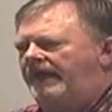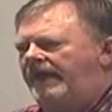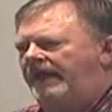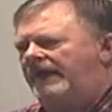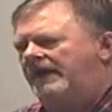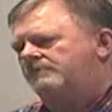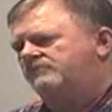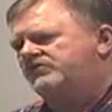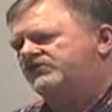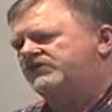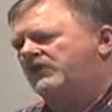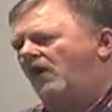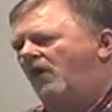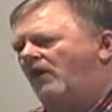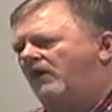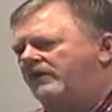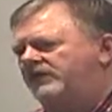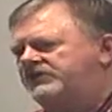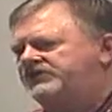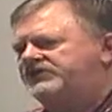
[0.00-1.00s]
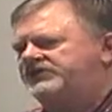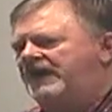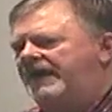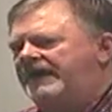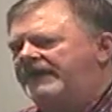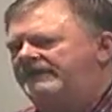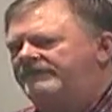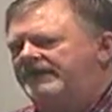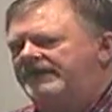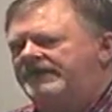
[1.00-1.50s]
and I'm sorry to
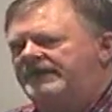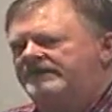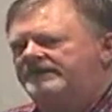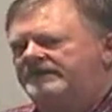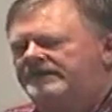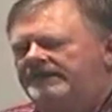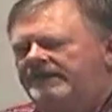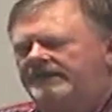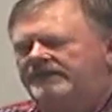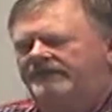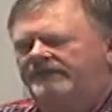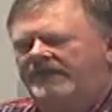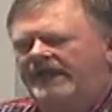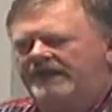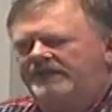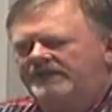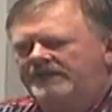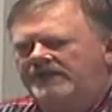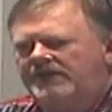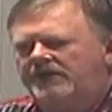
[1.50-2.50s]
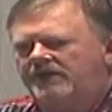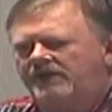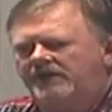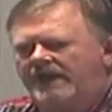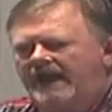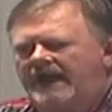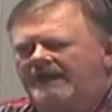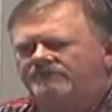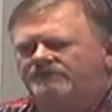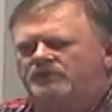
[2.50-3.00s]
say that at the end of that year
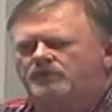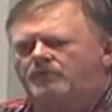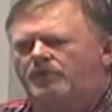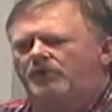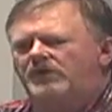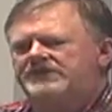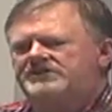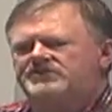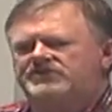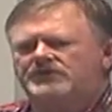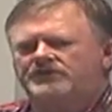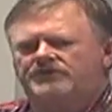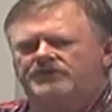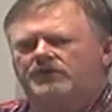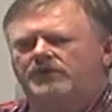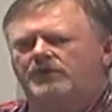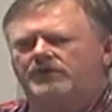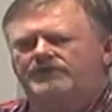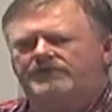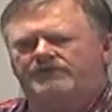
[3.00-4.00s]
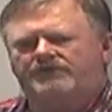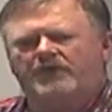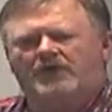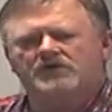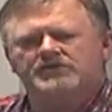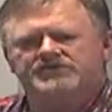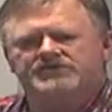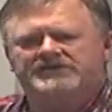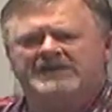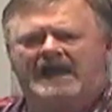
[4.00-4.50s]
and after preaching through it the
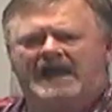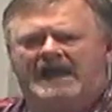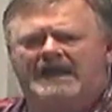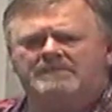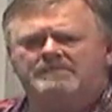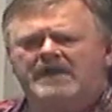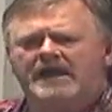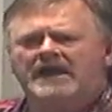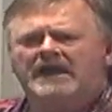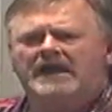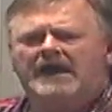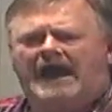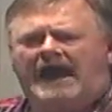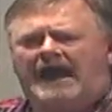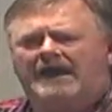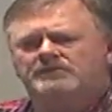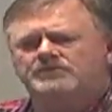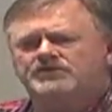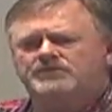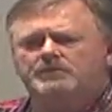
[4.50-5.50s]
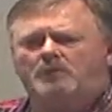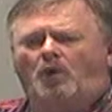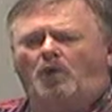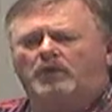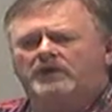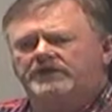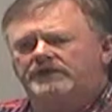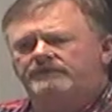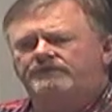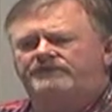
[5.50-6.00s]
first time, I was
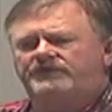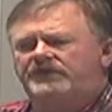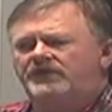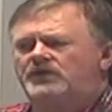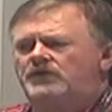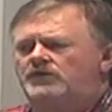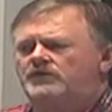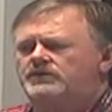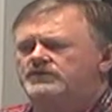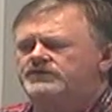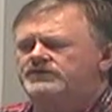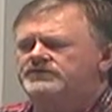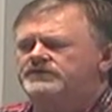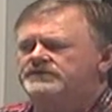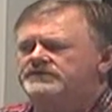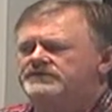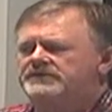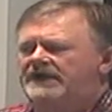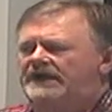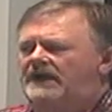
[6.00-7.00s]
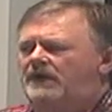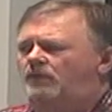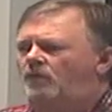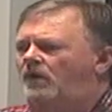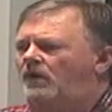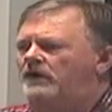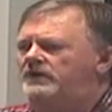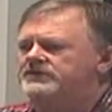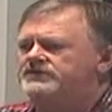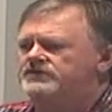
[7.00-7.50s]
more confused than I
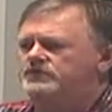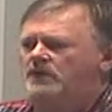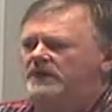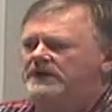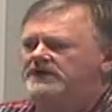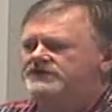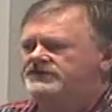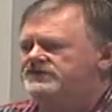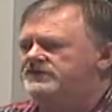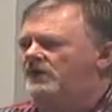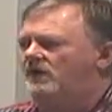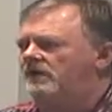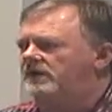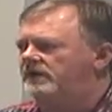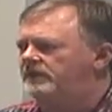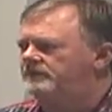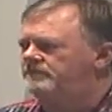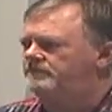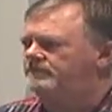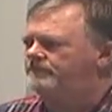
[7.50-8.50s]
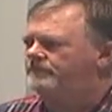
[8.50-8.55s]
was when I started.